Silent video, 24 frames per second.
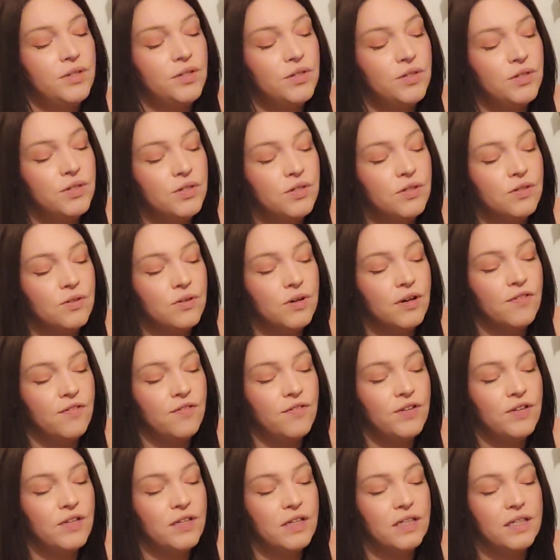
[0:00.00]
So I
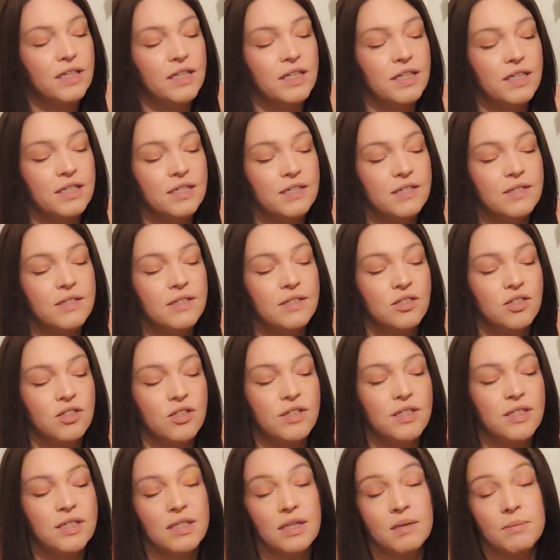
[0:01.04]
feel like it is
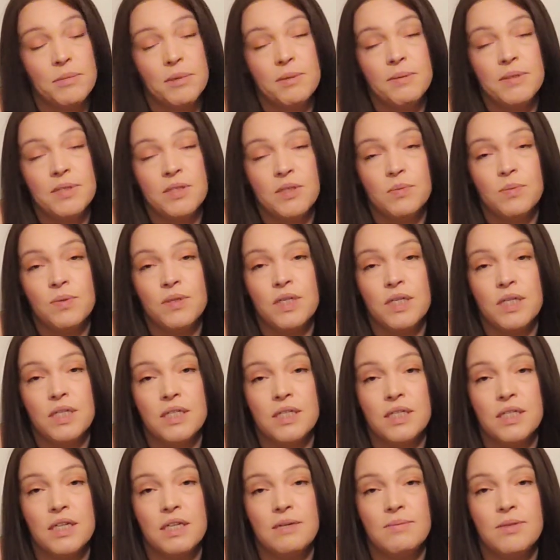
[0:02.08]
suggesting that maybe this week it is
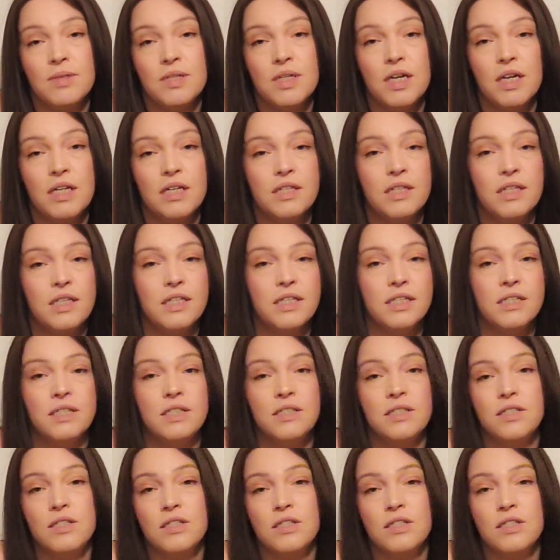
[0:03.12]
time to kind of like,